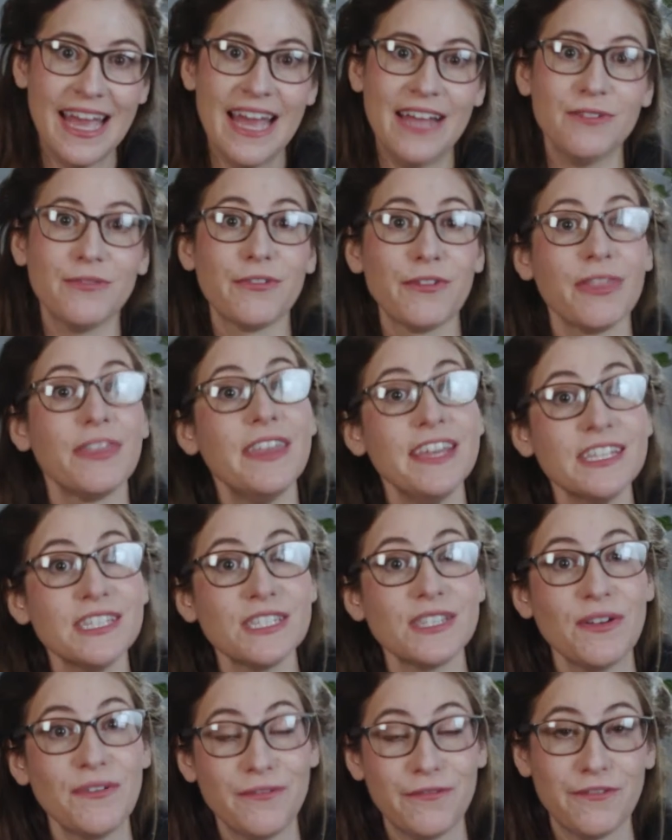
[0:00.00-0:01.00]
And for
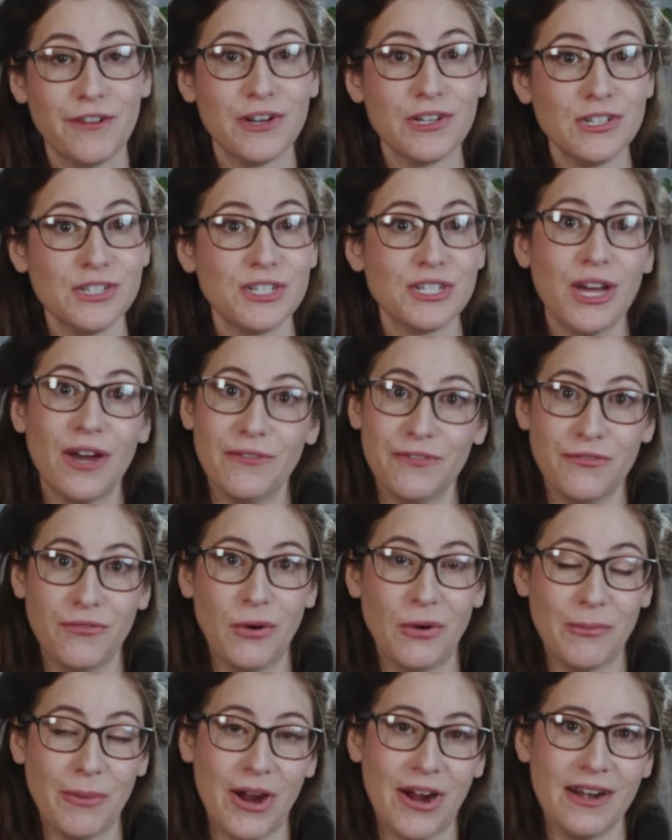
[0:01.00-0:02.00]
this first of
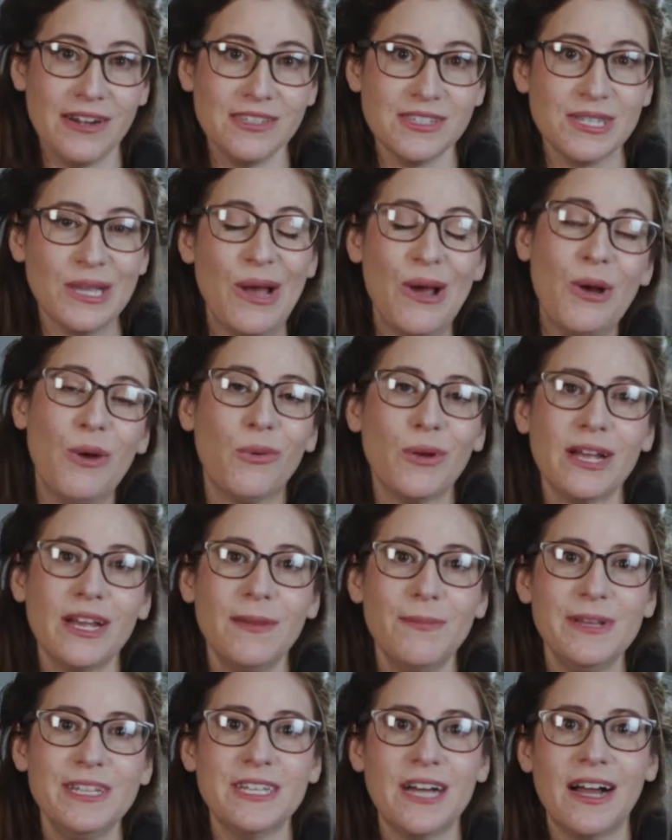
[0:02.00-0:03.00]
4 parts, we're
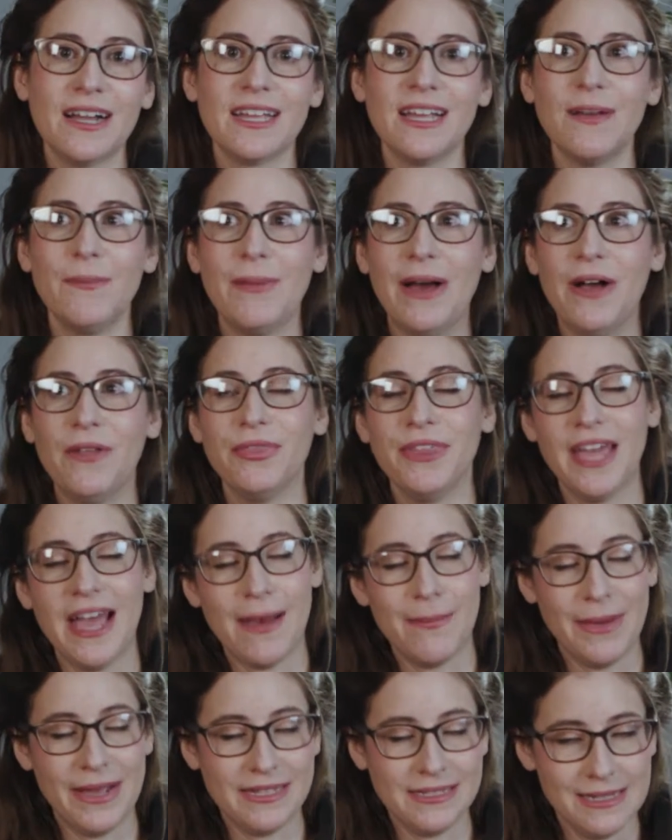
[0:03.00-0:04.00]
going to be talking about the
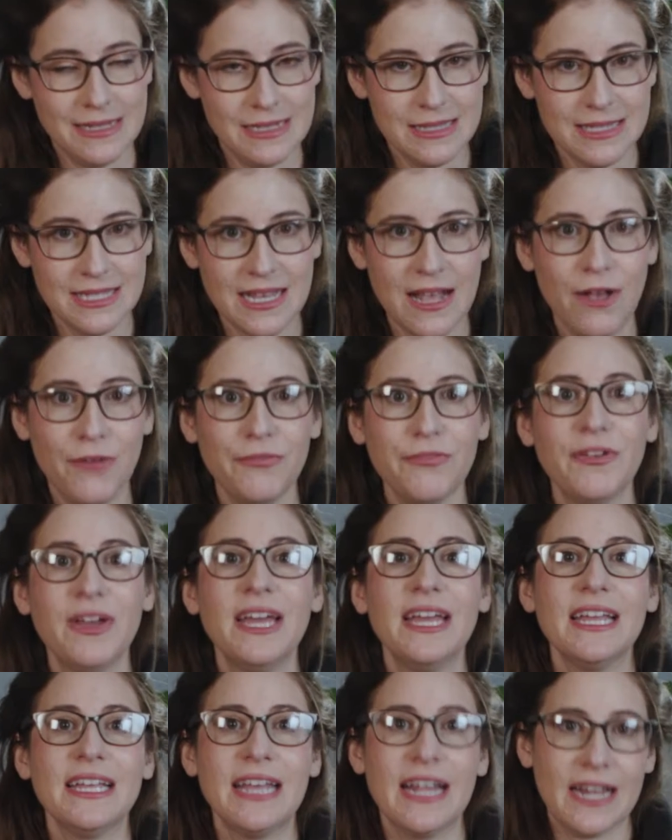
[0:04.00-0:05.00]
app idea itself,
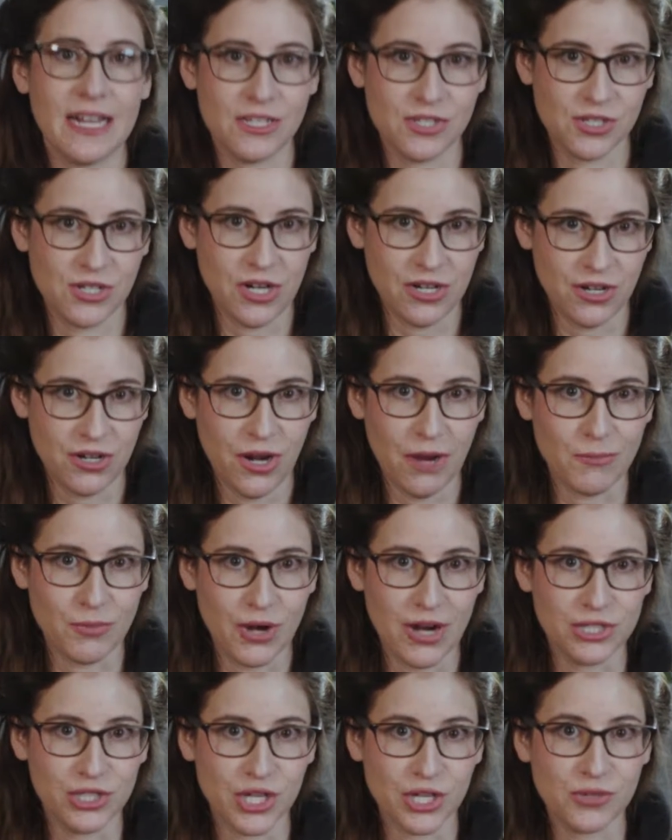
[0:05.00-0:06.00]
getting started on
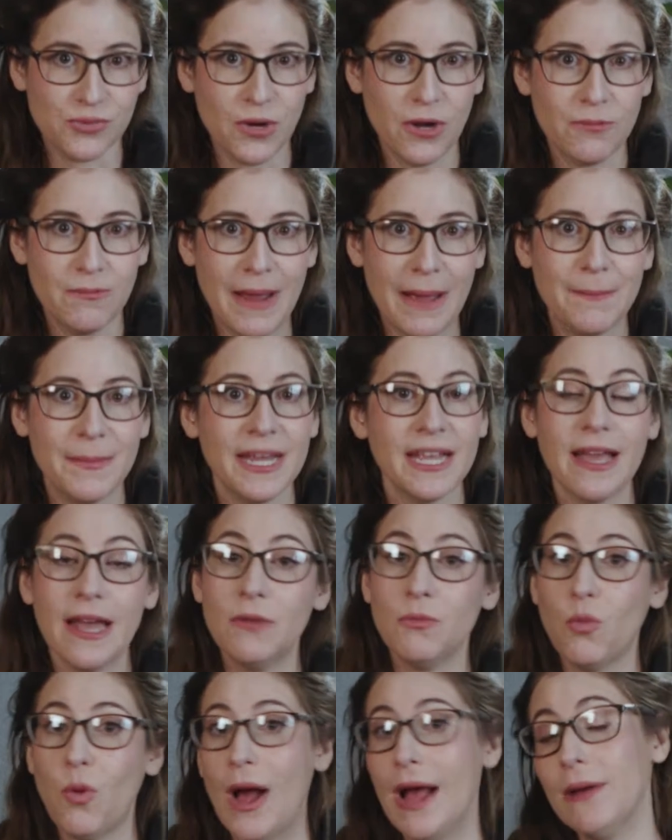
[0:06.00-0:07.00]
project road mapping,
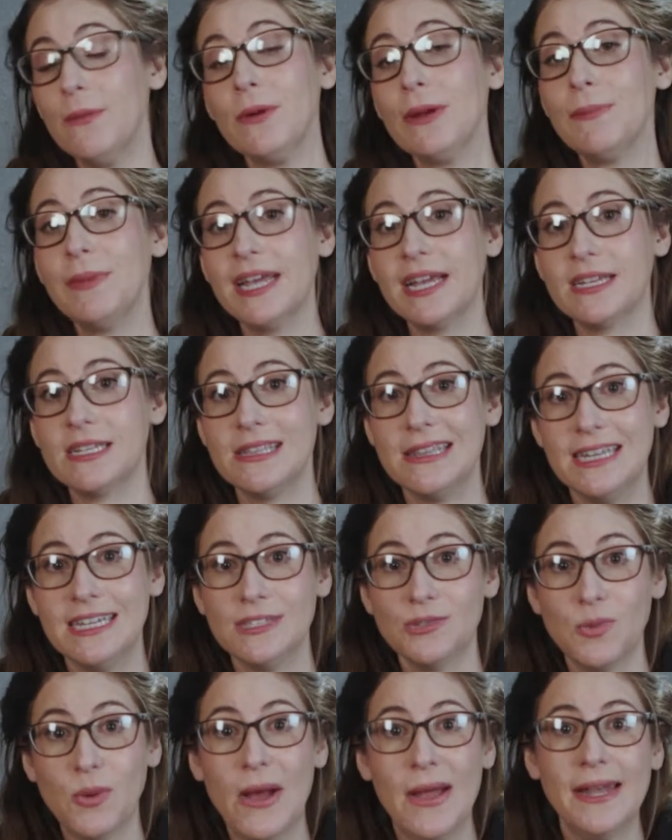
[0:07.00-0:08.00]
and why we picked
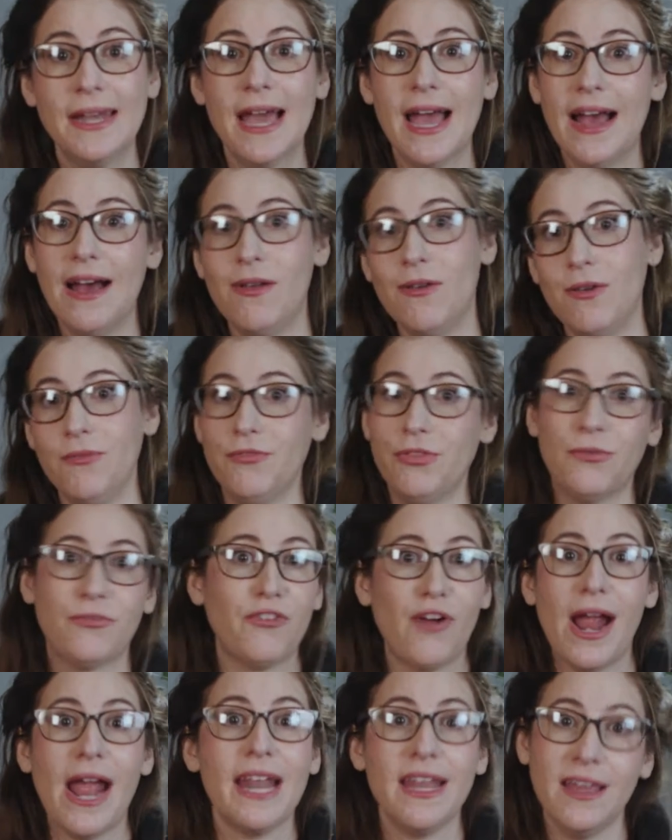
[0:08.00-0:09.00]
this one out of the
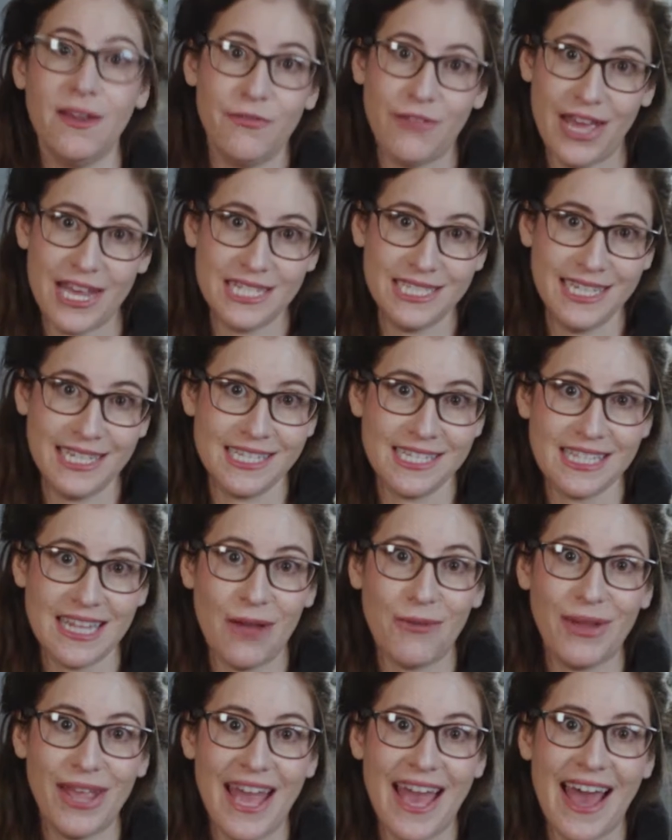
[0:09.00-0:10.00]
variety of ideas
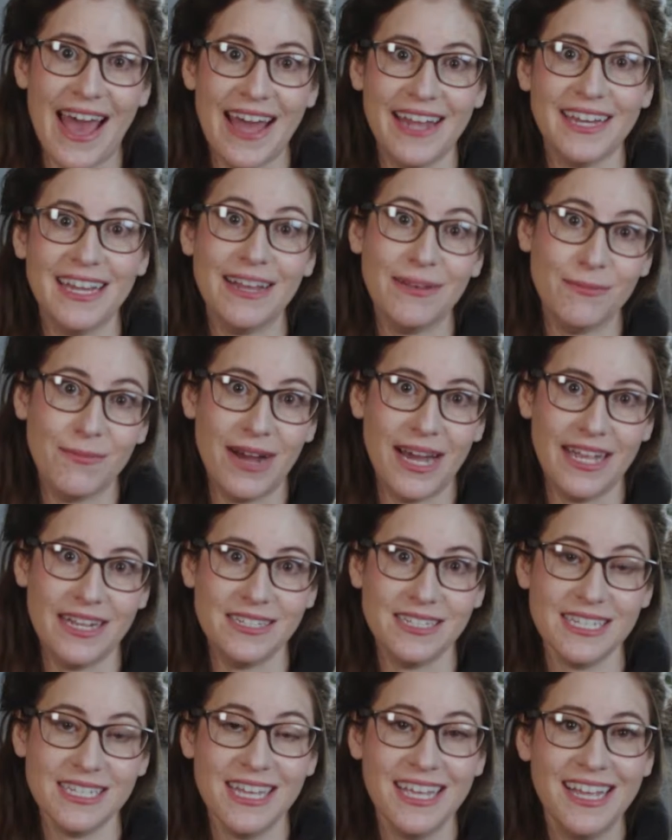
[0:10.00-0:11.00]
that we had in
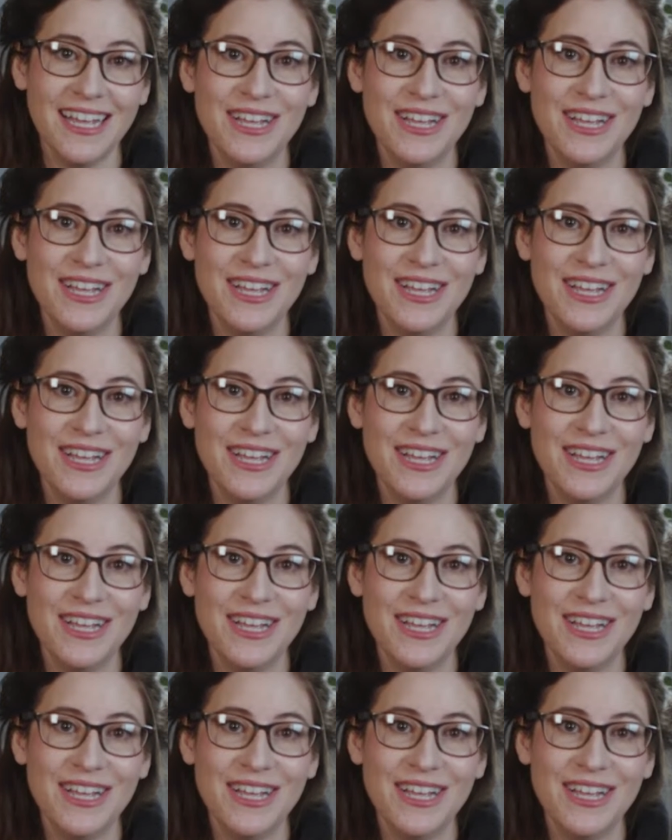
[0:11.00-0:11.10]
mind.